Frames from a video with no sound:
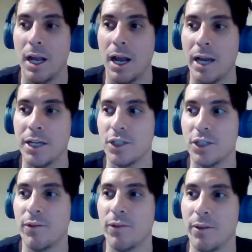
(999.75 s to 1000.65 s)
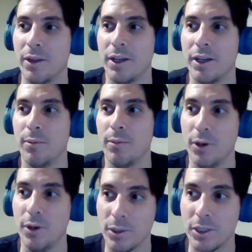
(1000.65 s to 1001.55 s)
I just found that
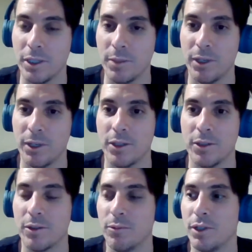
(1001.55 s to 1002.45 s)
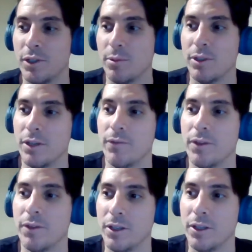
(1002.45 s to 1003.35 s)
hypnosis, because we
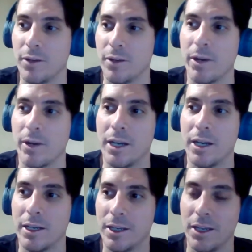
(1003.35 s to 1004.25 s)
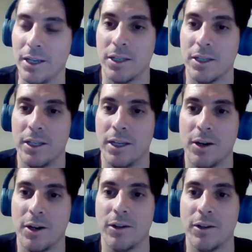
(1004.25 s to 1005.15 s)
specifically get right into the
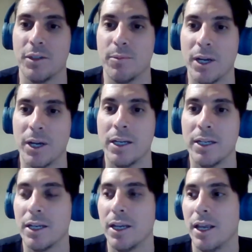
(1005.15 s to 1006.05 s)
unconscious mind,